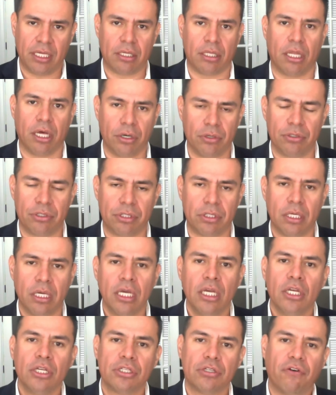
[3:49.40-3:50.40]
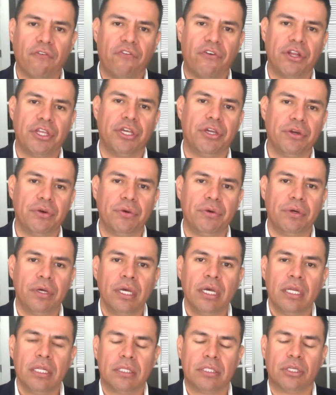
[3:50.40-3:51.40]
closed. So for you
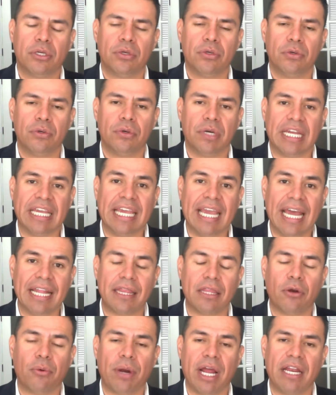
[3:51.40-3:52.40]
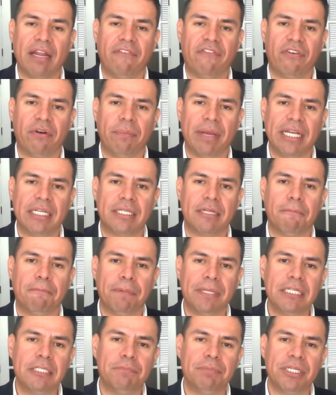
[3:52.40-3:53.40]
to get the right information,
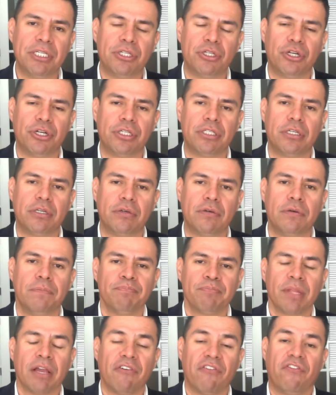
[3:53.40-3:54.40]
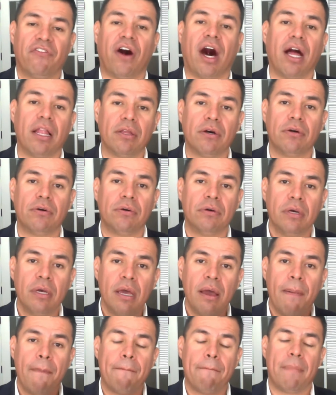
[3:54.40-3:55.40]
please be sure to follow
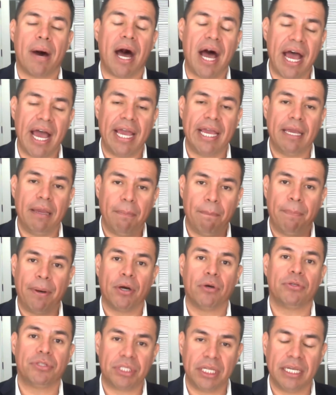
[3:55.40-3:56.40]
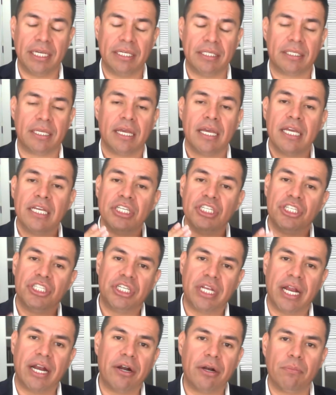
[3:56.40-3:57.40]
my postings.
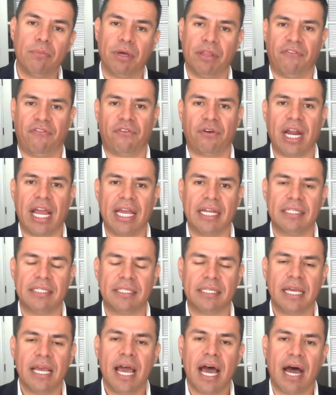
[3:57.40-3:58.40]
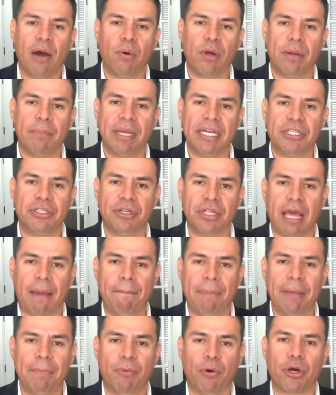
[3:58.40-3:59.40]
Share them with friends. I want to make sure
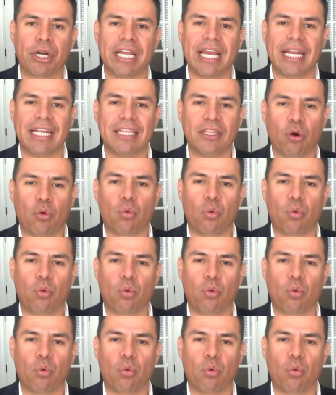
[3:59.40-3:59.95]
that people are getting the